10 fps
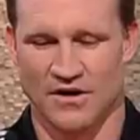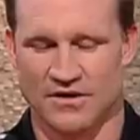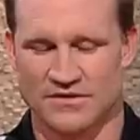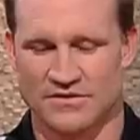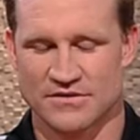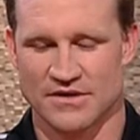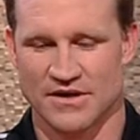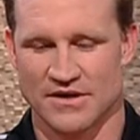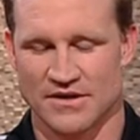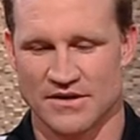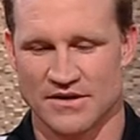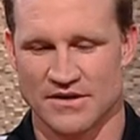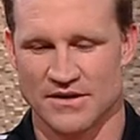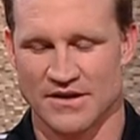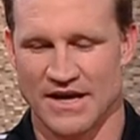I'd sort of
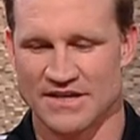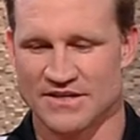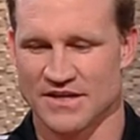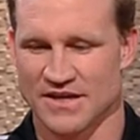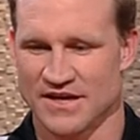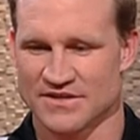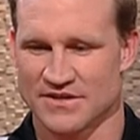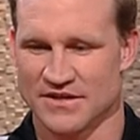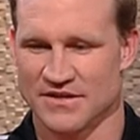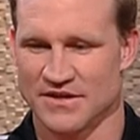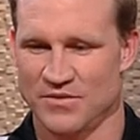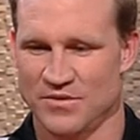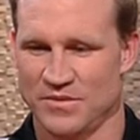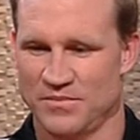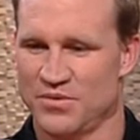hazard a guess that it
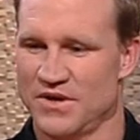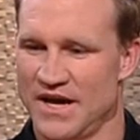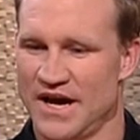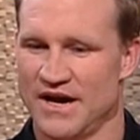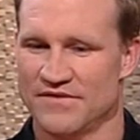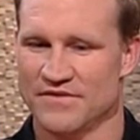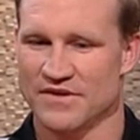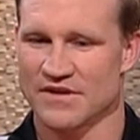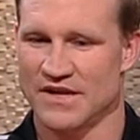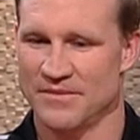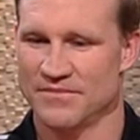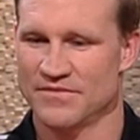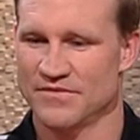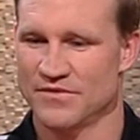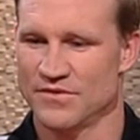would be pretty hard for a club
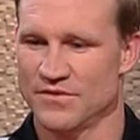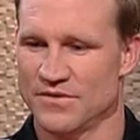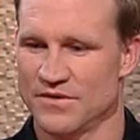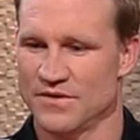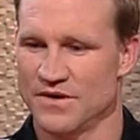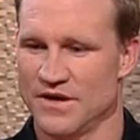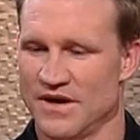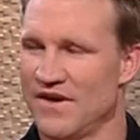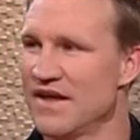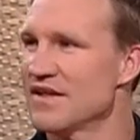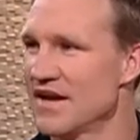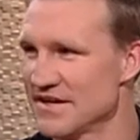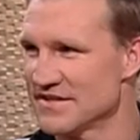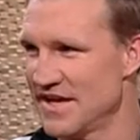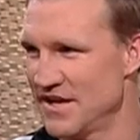to have had the
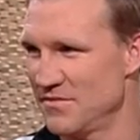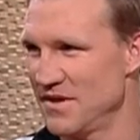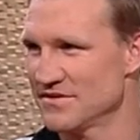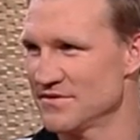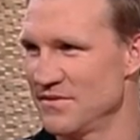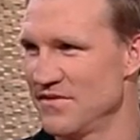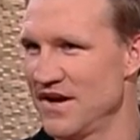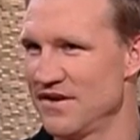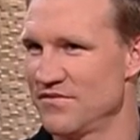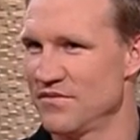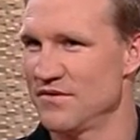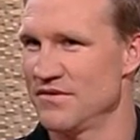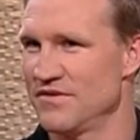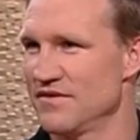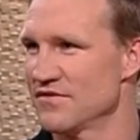last 18 months that we've had if we
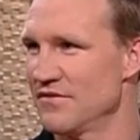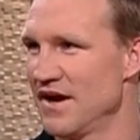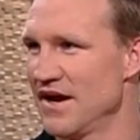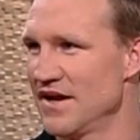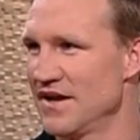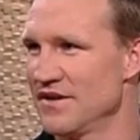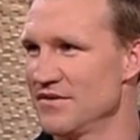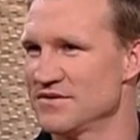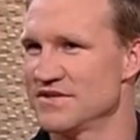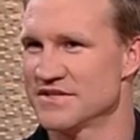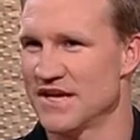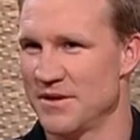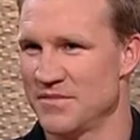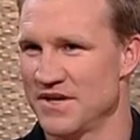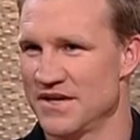were in disarray and yeah. there was
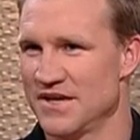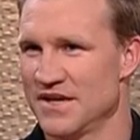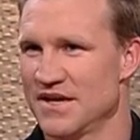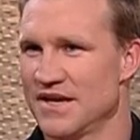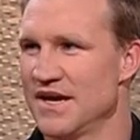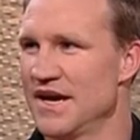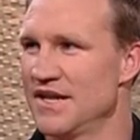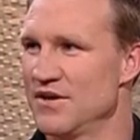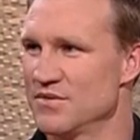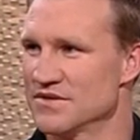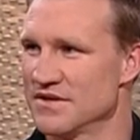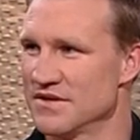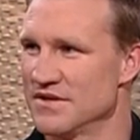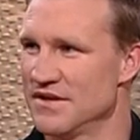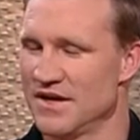disharmony and there was
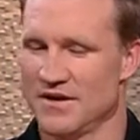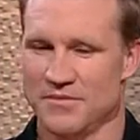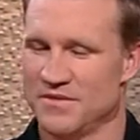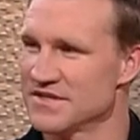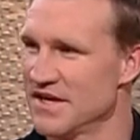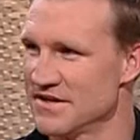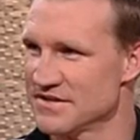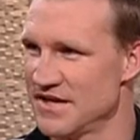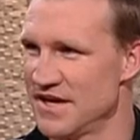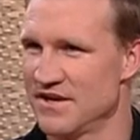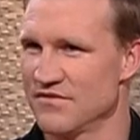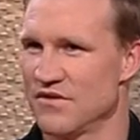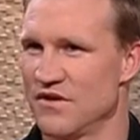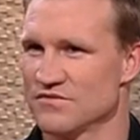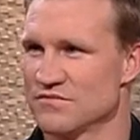a, a misunderstanding of
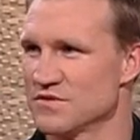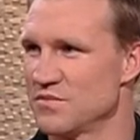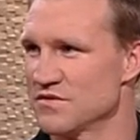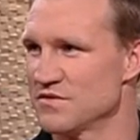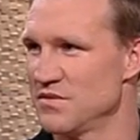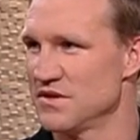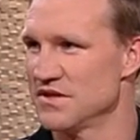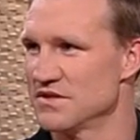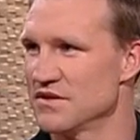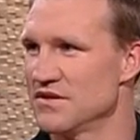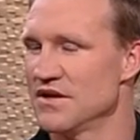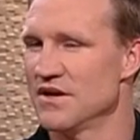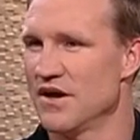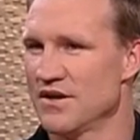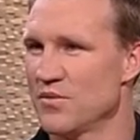roles and responsibilities.
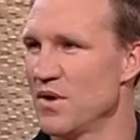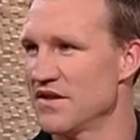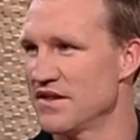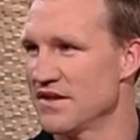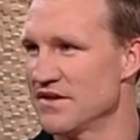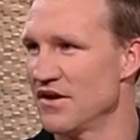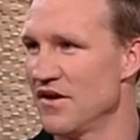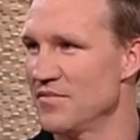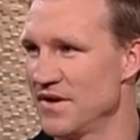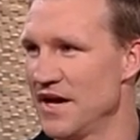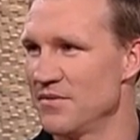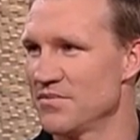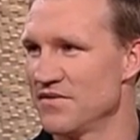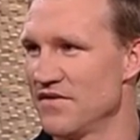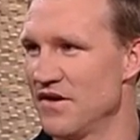I think one thing that I've been able to
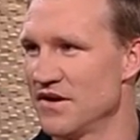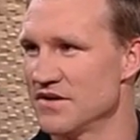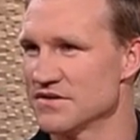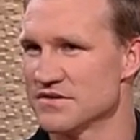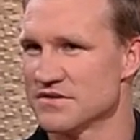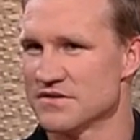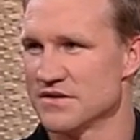provide is